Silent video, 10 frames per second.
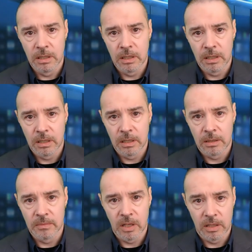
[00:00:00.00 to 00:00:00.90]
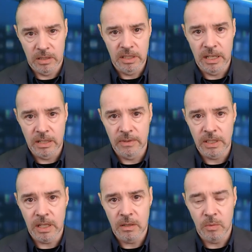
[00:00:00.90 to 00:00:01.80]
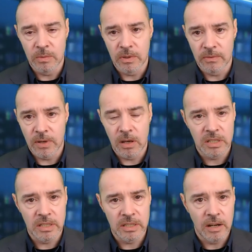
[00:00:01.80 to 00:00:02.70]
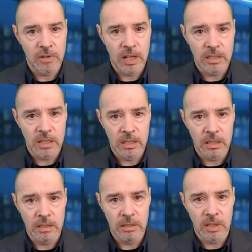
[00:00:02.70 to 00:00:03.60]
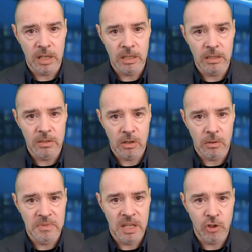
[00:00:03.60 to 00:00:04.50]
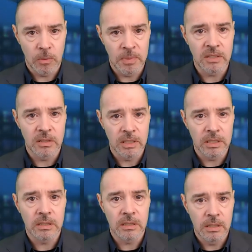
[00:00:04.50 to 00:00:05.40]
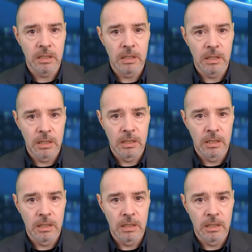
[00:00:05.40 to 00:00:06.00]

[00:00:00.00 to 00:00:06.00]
At the end of the year, we were the fastest entry into the top 10 shopping.